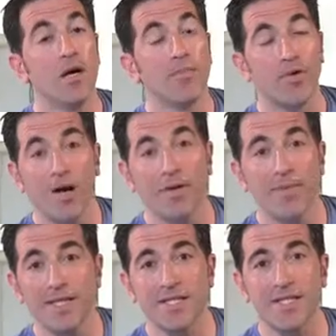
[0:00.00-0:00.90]

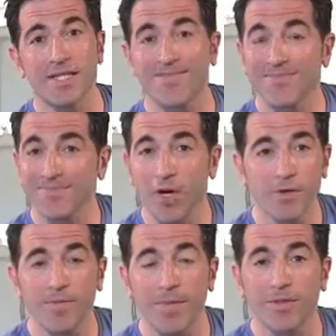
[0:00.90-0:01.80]
Problem is that
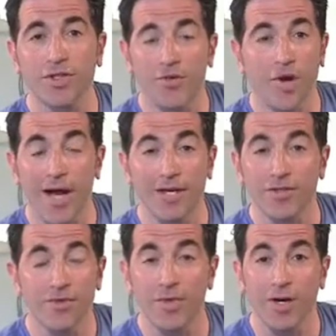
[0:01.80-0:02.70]
most people don't know how to
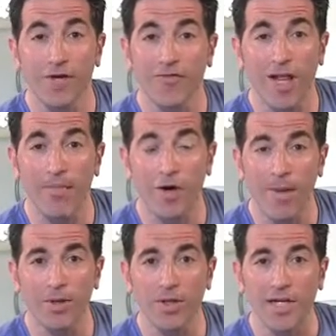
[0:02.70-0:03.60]
do the butterfly
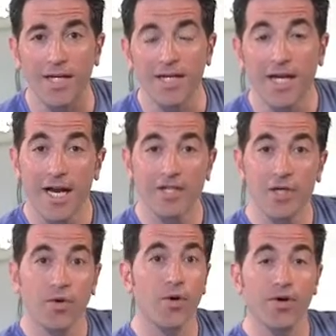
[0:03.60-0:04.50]
properly. And
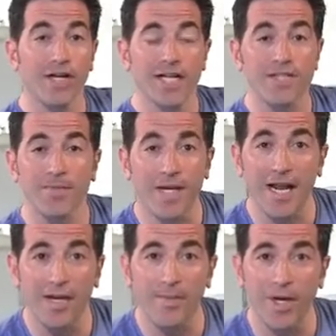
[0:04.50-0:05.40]
so in order to get something
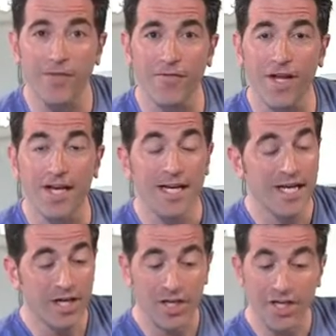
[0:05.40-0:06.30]
out of the butterfly,
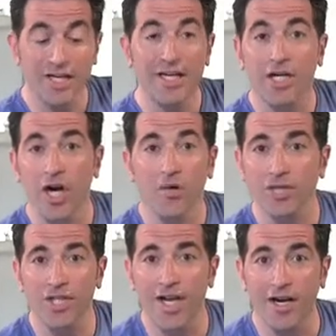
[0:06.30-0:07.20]
you're going to need a
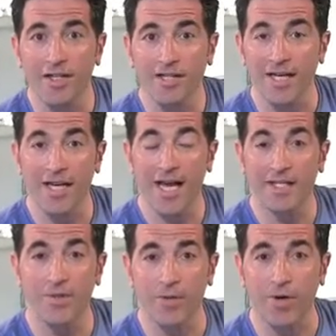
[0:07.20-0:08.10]
coach there to tell you how to
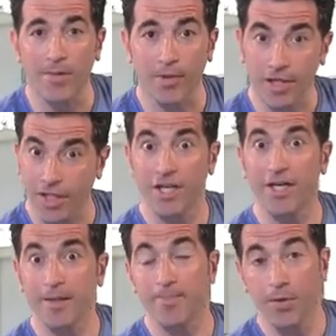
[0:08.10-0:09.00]
do it properly. You're going to
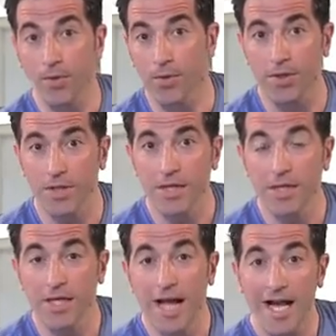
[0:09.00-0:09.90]
need a pool.
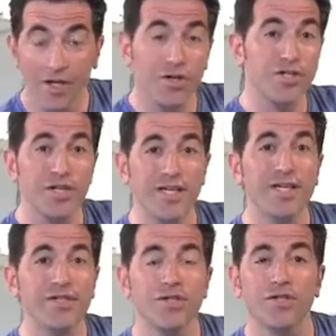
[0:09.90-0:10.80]
And you're also going to
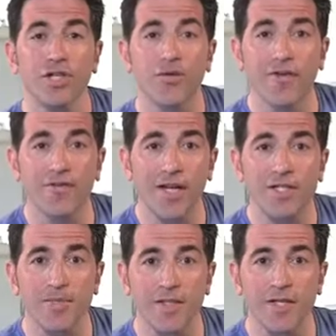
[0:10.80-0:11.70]
need a certain degree of
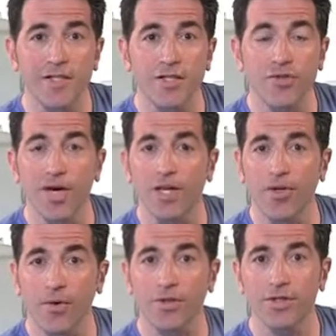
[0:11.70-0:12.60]
flexibility and strength in
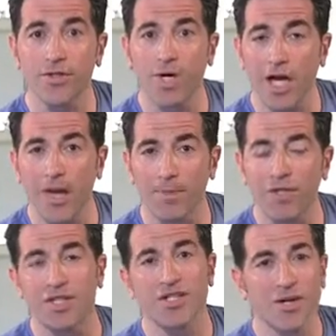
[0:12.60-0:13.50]
order to
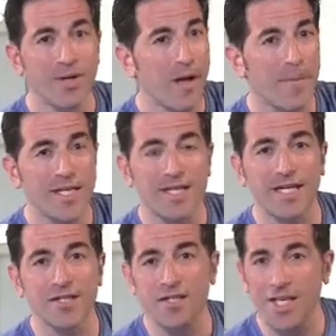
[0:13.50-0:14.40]
accomplish it. So best
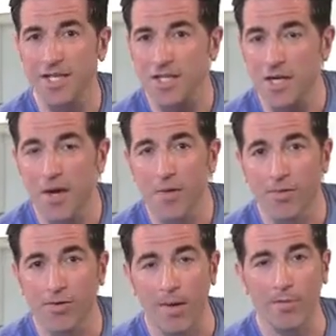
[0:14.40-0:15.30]
exercise?
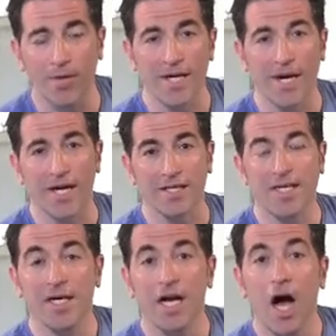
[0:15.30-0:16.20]
Probably not.
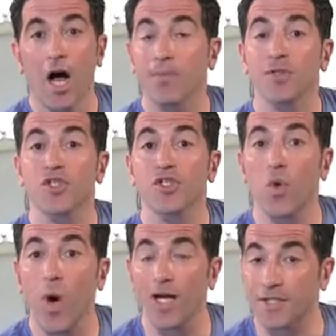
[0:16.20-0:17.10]

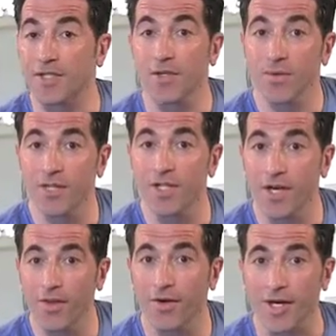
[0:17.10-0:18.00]
Squats was
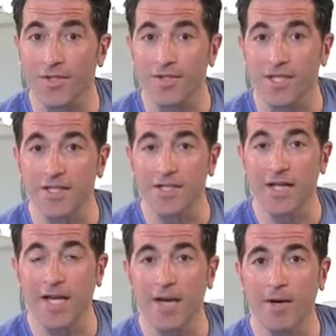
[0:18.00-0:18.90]
another exercise that
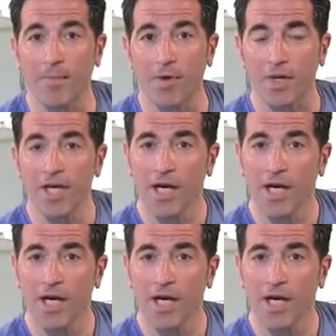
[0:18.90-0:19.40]
they came up with,